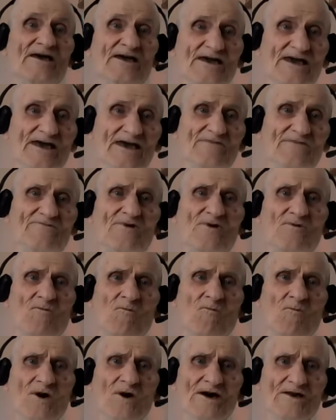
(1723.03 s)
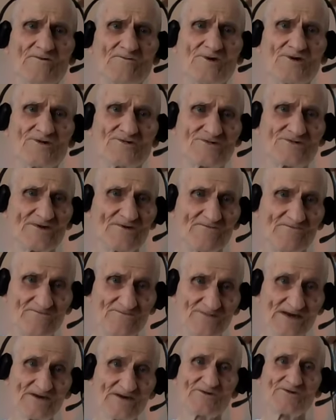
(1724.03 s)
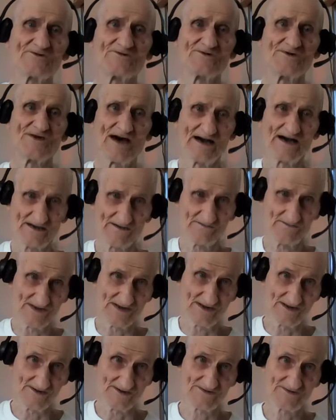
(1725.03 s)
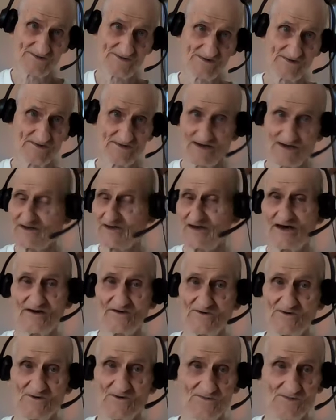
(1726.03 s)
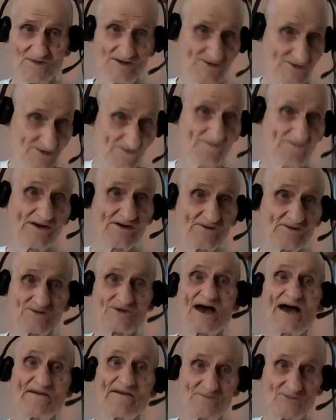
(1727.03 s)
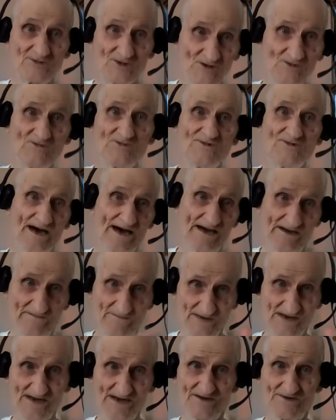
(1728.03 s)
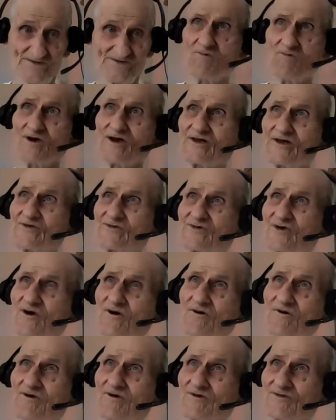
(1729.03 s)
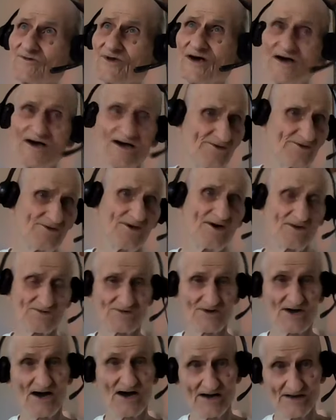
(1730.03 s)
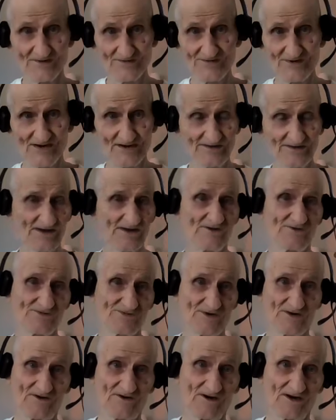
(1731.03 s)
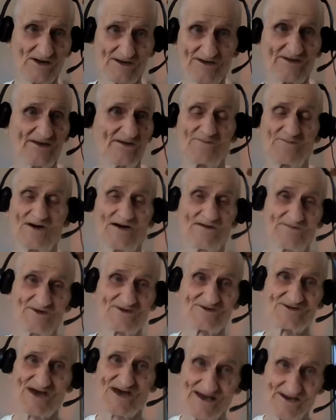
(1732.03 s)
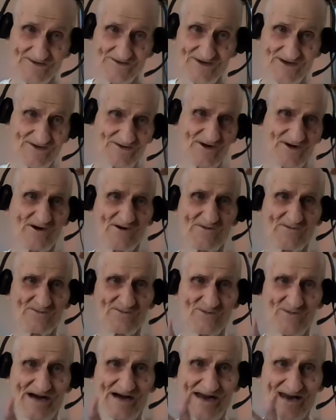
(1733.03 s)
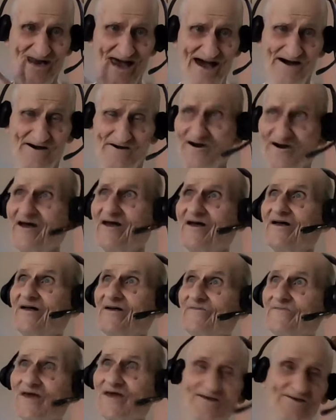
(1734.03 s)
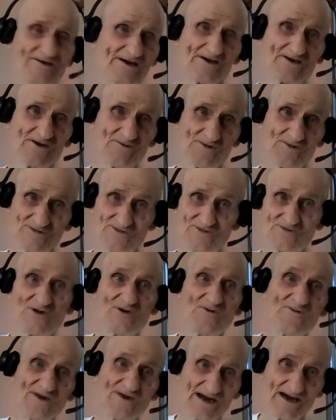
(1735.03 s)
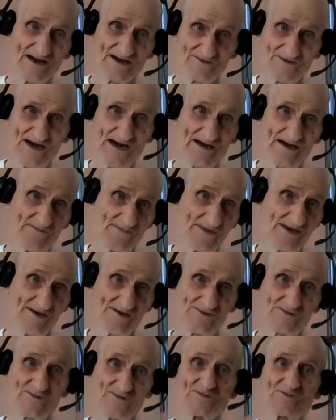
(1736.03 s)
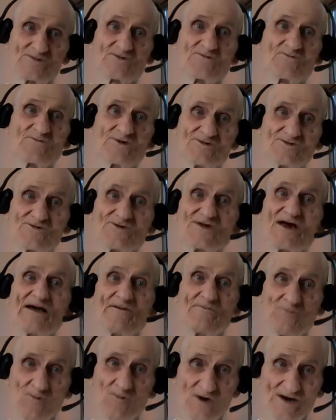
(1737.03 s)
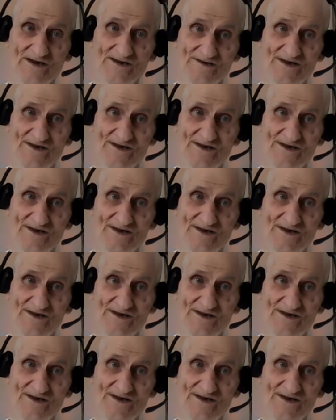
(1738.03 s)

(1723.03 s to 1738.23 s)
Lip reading: even one with severe diabetes that got over it, severe type 2 diabetes. One is called adult onset, they used to call it. They probably changed the terms by now. And the other was juvenile diabetes, which was type 1